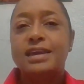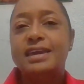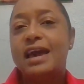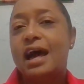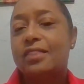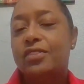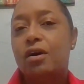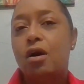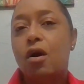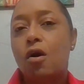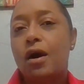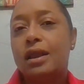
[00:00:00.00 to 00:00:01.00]
gather
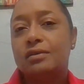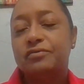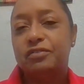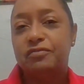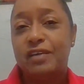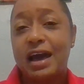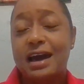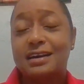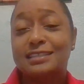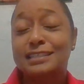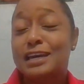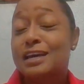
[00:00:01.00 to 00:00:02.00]
all of the
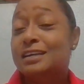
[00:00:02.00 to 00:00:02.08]
facts.